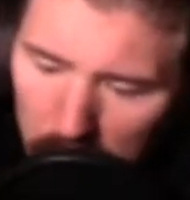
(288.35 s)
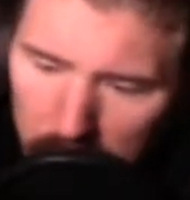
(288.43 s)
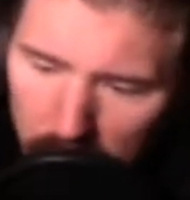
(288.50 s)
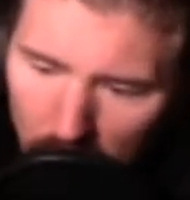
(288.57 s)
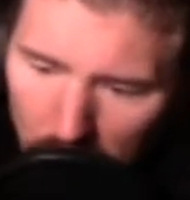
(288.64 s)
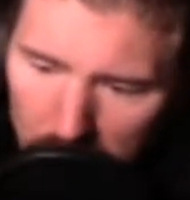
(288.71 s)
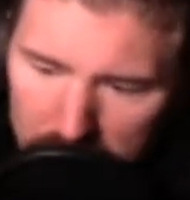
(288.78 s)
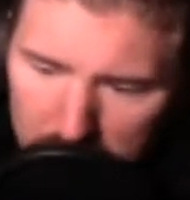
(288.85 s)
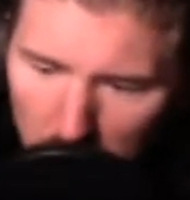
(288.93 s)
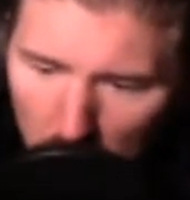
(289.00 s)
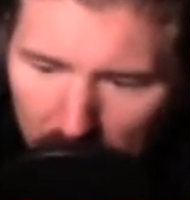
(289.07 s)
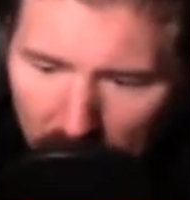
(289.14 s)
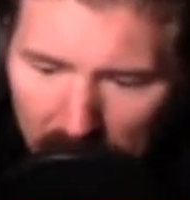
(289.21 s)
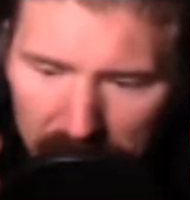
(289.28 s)
which is
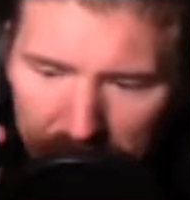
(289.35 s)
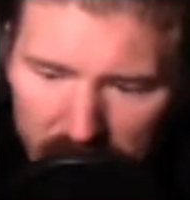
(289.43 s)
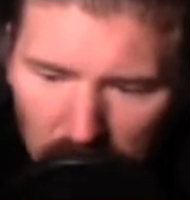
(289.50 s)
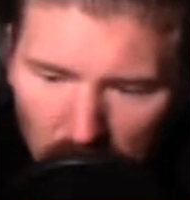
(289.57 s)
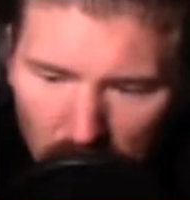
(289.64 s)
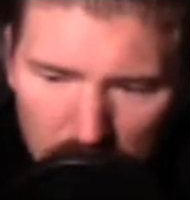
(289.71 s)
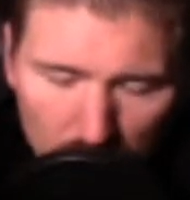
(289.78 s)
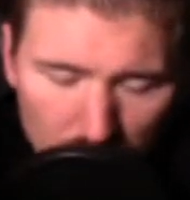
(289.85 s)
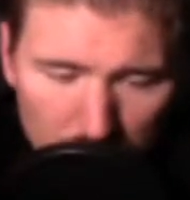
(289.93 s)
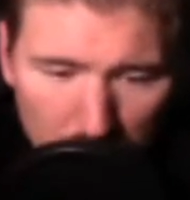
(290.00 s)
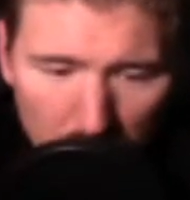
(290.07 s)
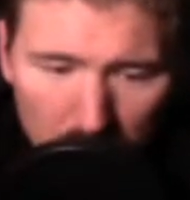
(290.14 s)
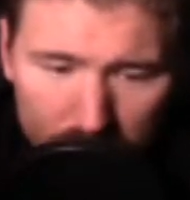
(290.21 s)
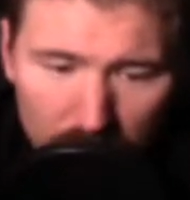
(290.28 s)
more of that physiological
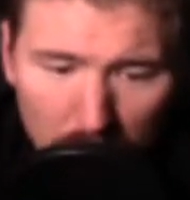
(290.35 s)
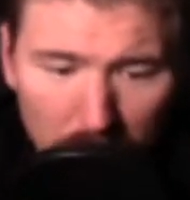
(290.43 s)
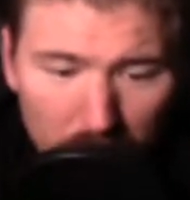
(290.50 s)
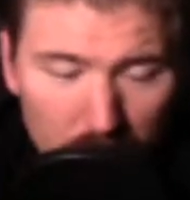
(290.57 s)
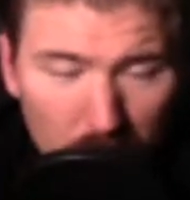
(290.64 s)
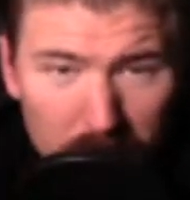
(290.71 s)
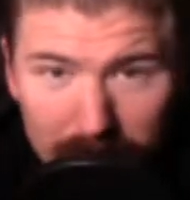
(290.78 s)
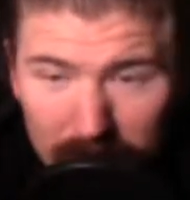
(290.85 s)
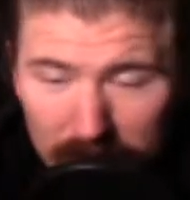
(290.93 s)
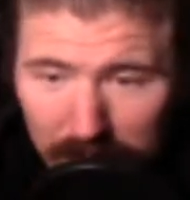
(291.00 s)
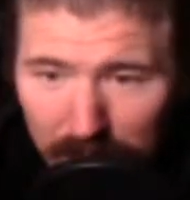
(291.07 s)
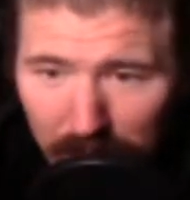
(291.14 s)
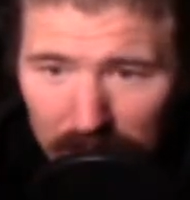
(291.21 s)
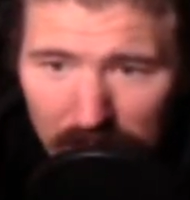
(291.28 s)
response. Number two is it just
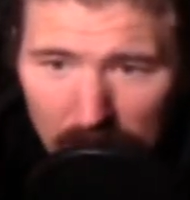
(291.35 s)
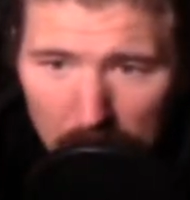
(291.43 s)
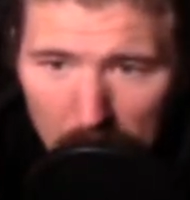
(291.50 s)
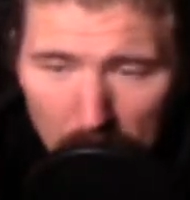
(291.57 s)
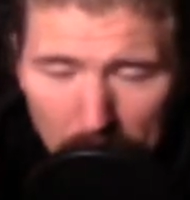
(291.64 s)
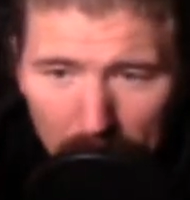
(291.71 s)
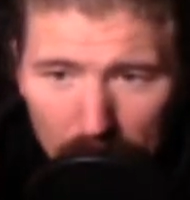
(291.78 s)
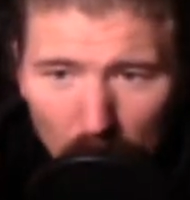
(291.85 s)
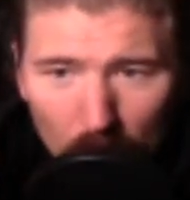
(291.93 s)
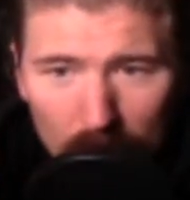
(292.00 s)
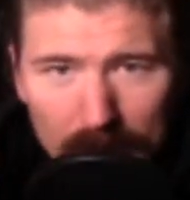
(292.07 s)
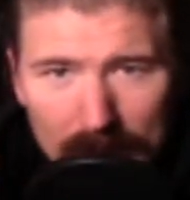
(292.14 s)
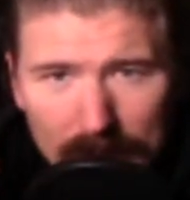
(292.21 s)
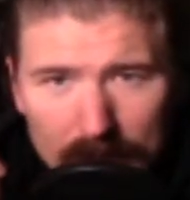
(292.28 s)
fills them up and they don't
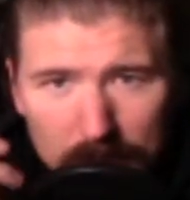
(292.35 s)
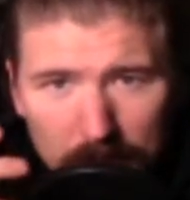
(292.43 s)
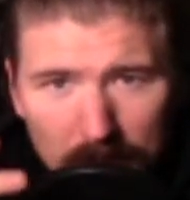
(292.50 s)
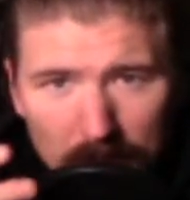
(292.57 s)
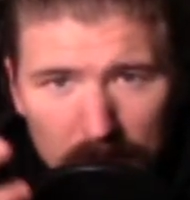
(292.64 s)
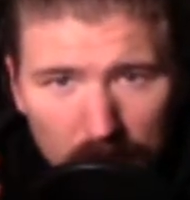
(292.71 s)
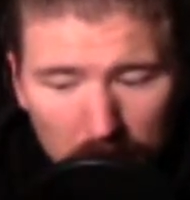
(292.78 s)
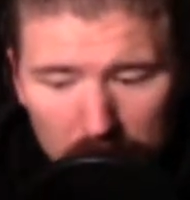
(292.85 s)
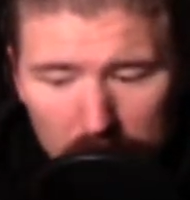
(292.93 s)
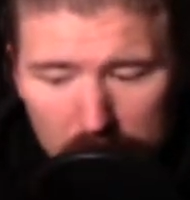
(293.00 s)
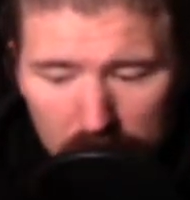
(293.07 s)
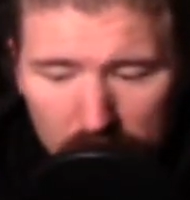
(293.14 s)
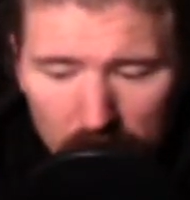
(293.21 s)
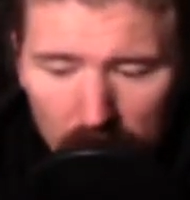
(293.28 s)
eat as
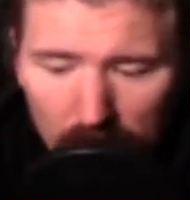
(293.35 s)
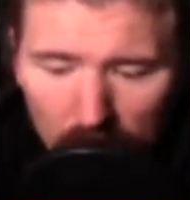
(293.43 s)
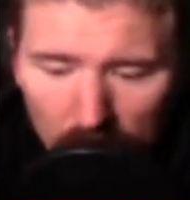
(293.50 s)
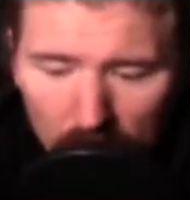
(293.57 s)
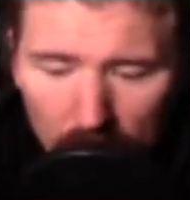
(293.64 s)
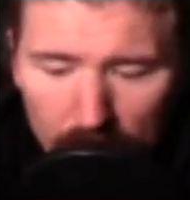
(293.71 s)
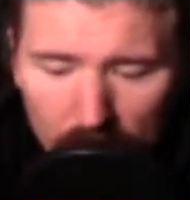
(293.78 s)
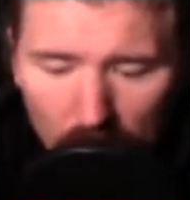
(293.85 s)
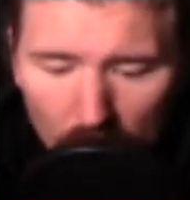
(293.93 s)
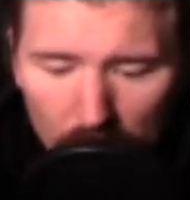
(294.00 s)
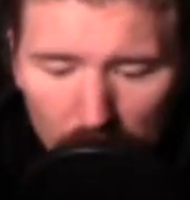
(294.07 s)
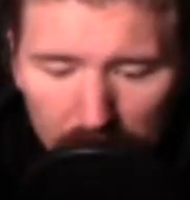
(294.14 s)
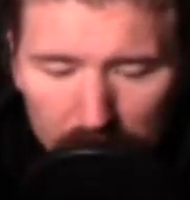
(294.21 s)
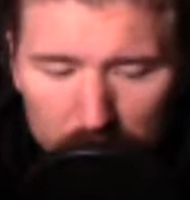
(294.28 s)
much of the
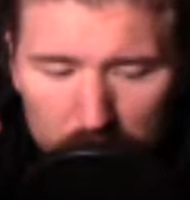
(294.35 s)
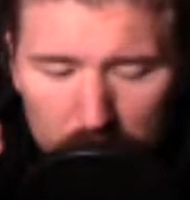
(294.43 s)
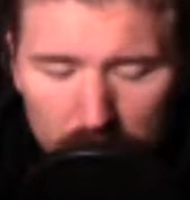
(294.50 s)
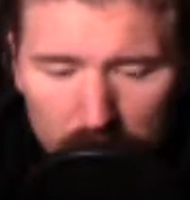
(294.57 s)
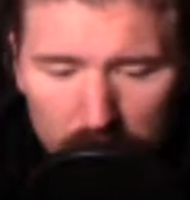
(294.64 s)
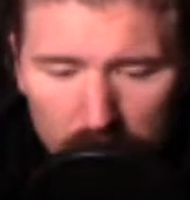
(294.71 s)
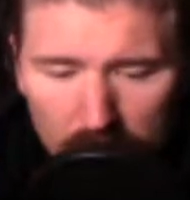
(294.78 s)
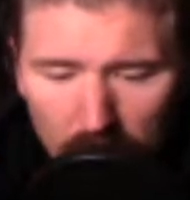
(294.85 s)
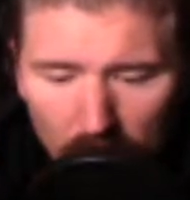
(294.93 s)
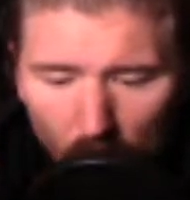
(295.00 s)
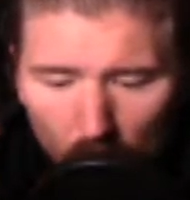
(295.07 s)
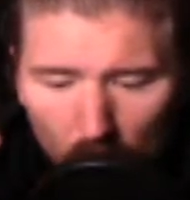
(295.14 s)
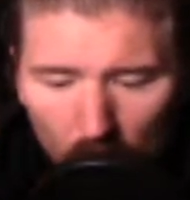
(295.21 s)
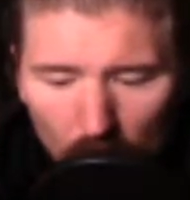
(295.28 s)
other food
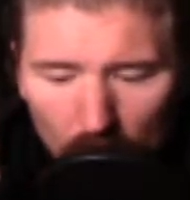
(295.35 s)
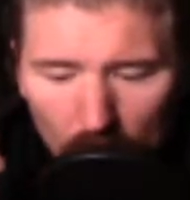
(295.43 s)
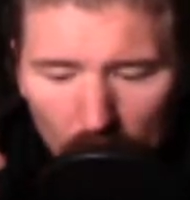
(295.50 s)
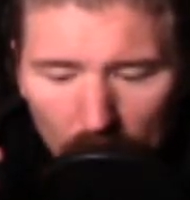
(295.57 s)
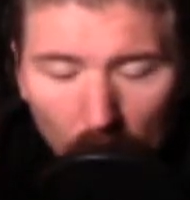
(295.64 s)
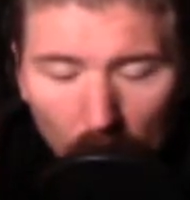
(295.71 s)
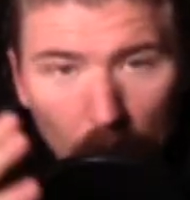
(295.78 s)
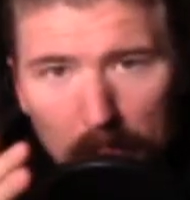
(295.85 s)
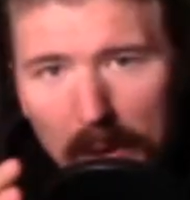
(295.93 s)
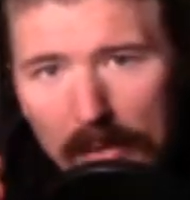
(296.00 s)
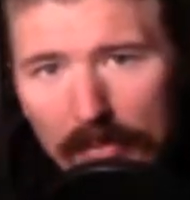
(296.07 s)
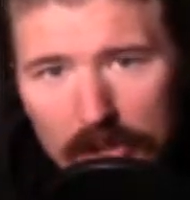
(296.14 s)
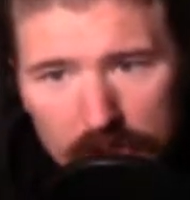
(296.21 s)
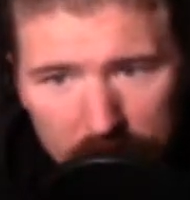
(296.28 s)
or other
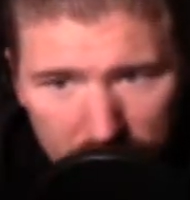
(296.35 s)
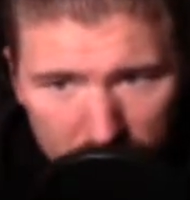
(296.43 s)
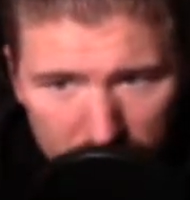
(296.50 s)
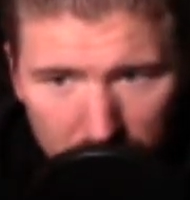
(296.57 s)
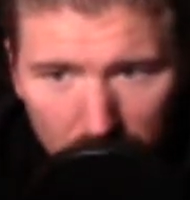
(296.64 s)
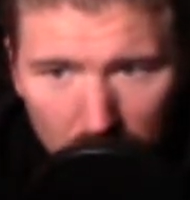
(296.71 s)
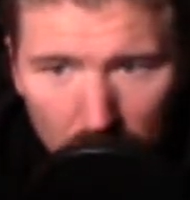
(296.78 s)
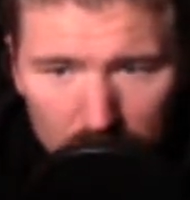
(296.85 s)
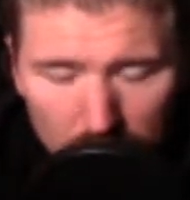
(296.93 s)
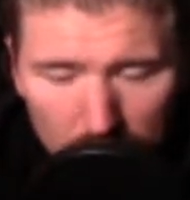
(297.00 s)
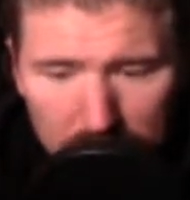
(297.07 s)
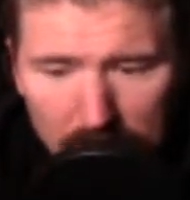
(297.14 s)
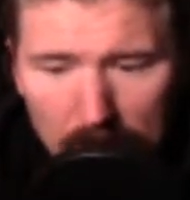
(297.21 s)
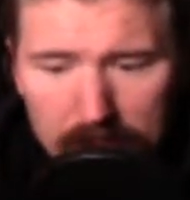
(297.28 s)
beverages.
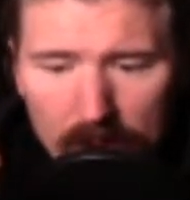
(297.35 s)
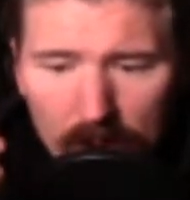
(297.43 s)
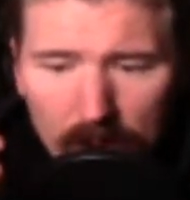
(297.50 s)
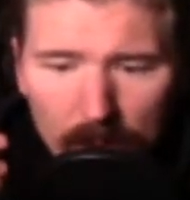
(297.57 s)
Sometimes